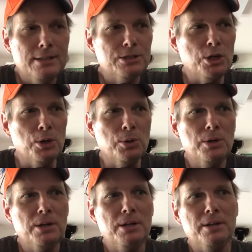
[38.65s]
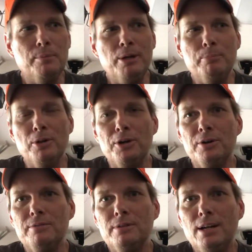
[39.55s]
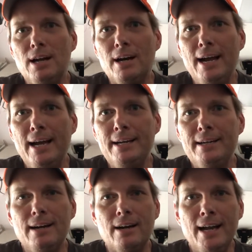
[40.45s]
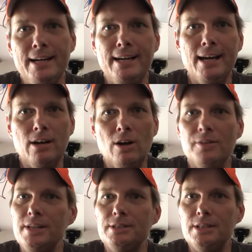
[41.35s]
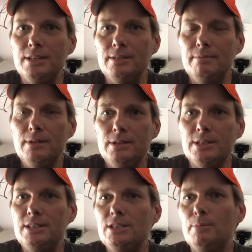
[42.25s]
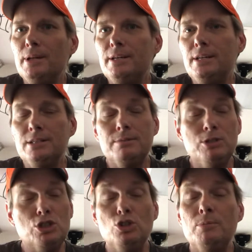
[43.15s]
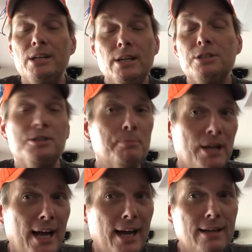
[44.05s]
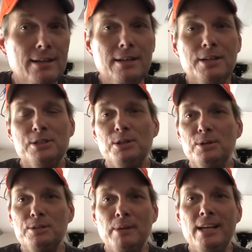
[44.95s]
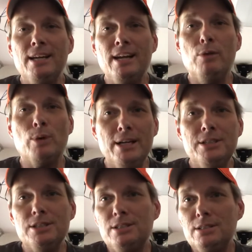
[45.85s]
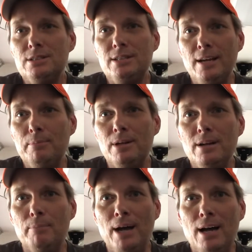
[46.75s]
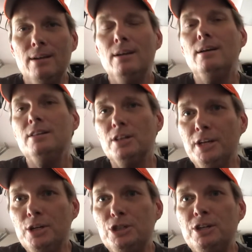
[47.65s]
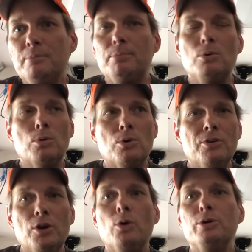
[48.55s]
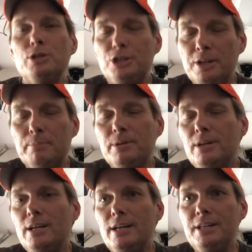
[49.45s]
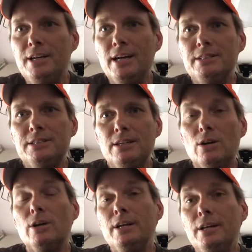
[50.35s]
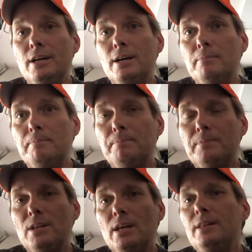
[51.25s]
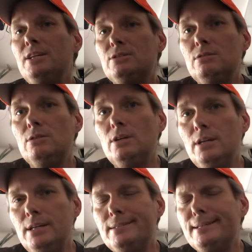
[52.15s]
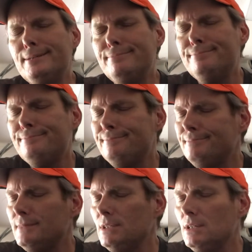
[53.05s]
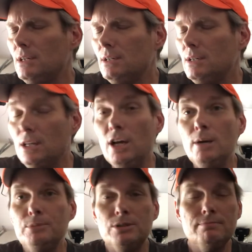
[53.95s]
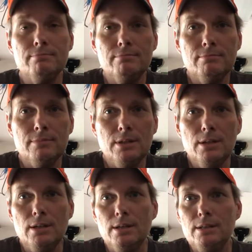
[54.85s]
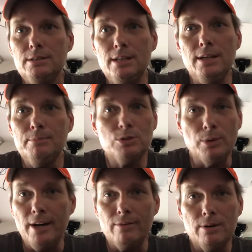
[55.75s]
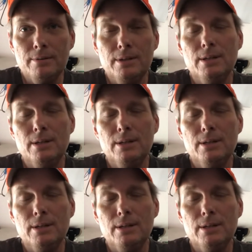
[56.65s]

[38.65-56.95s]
So the people that are handing out all these this discipline is just doing because they're black. So he's making a racist statement about the leadership or the ownership in the United States, or in these clubs, teams, whatever.